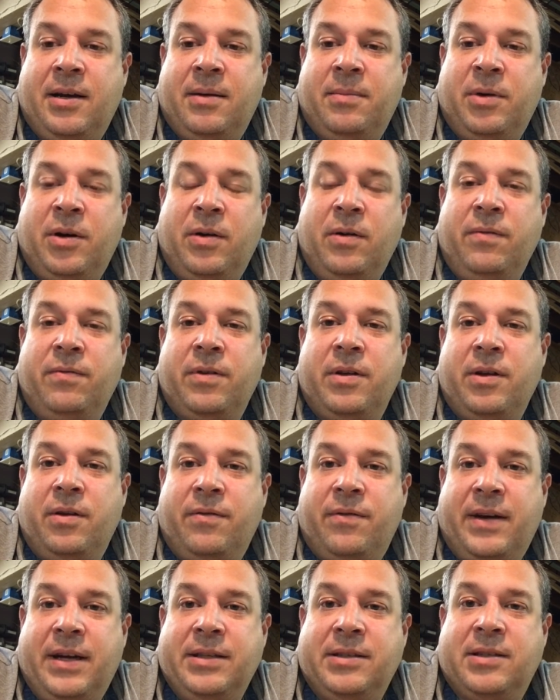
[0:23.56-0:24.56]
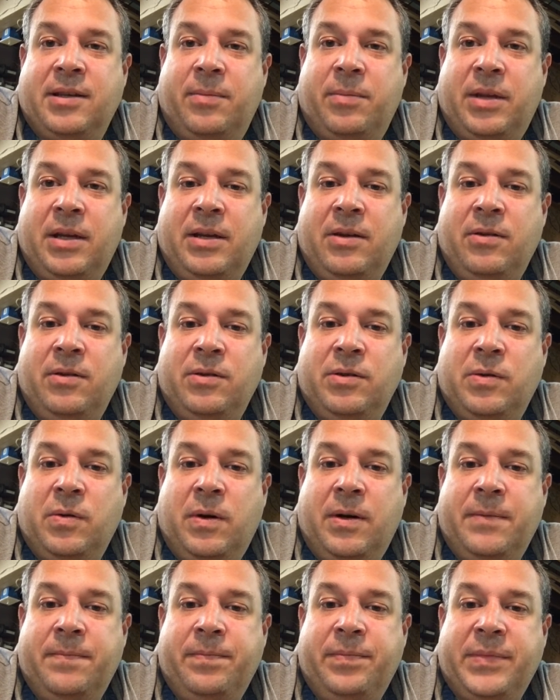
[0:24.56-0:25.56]
but hopefully you'll find something you
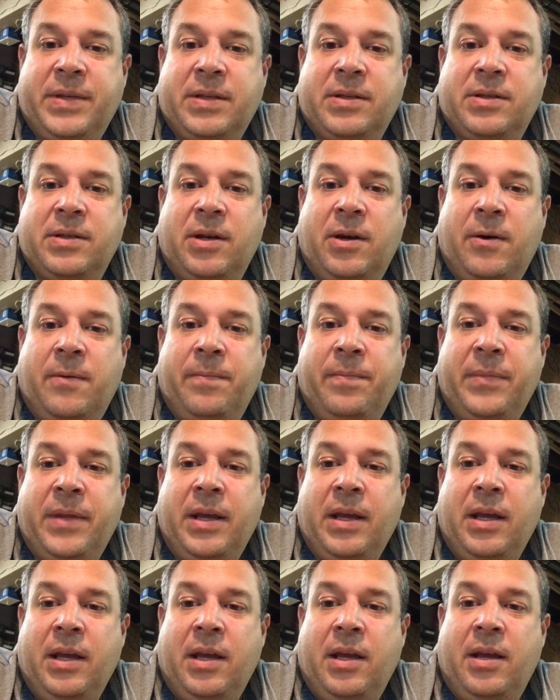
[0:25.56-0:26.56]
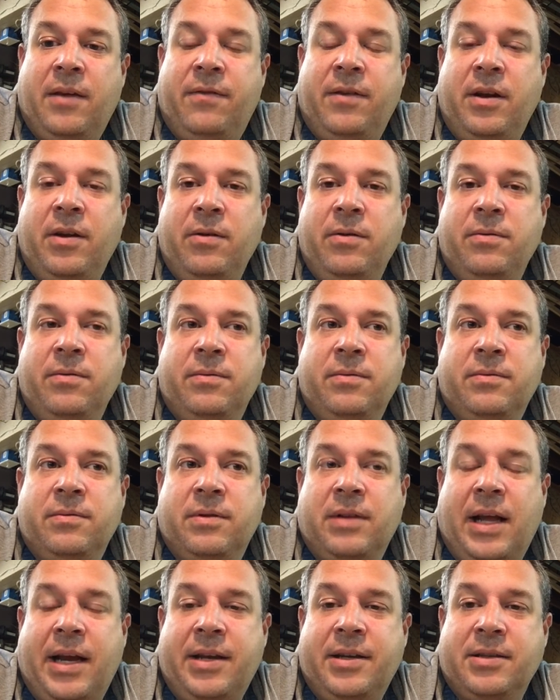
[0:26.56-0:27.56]
enjoy. So if you do,
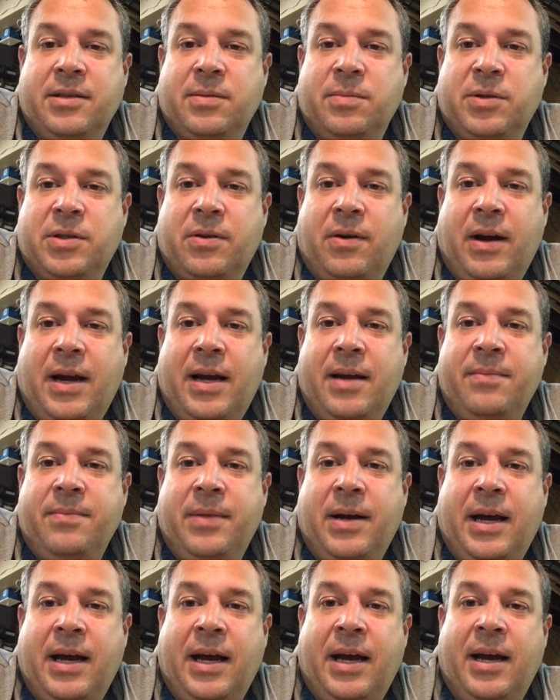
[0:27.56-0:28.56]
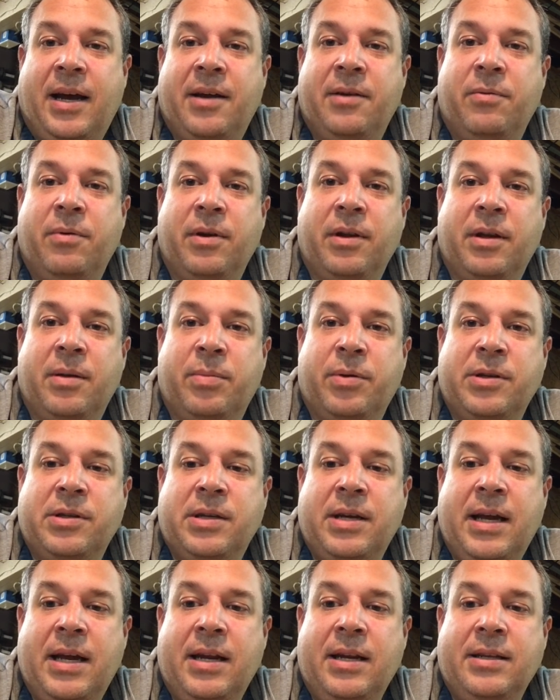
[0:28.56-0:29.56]
like and subscribe, I'd really
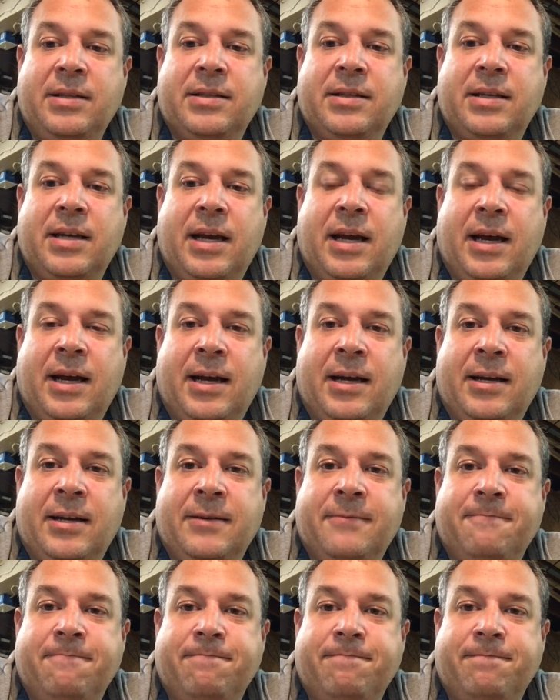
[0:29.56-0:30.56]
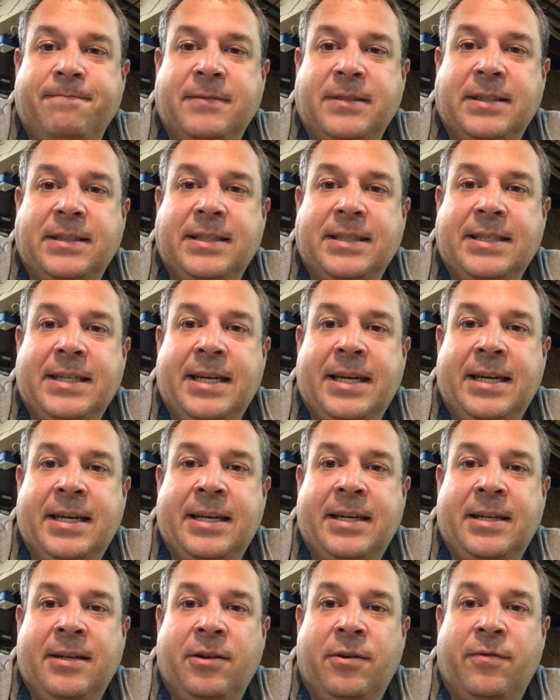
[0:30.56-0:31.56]
appreciate it,
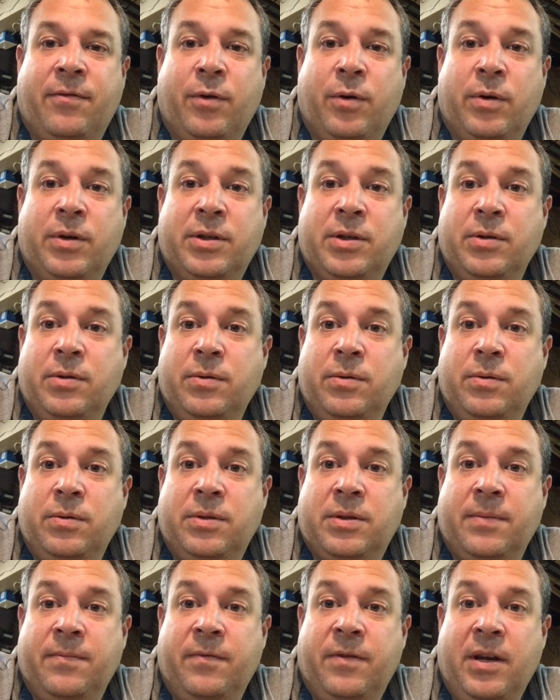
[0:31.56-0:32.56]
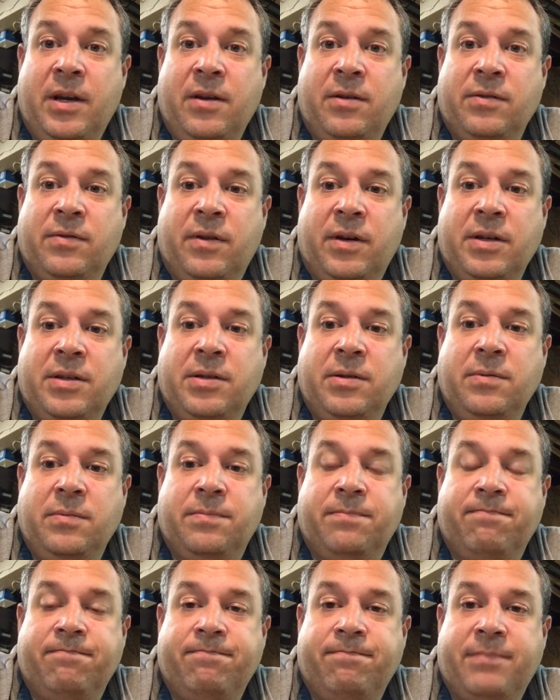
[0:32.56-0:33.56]
and look forward to some videos very soon.
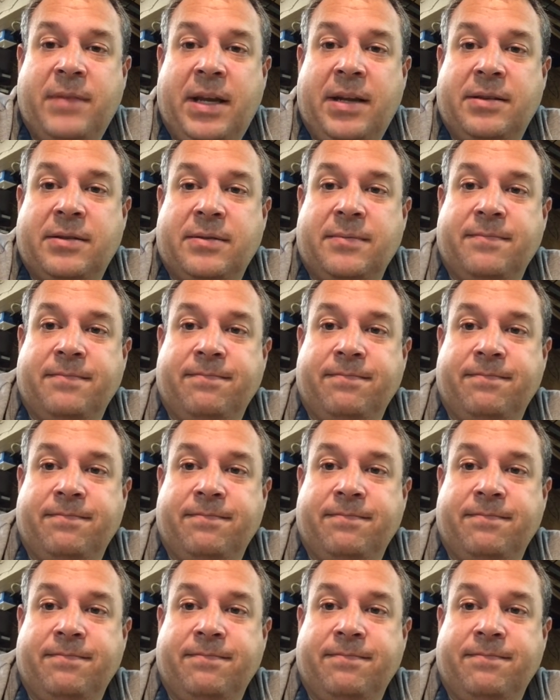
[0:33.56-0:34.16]
Thanks.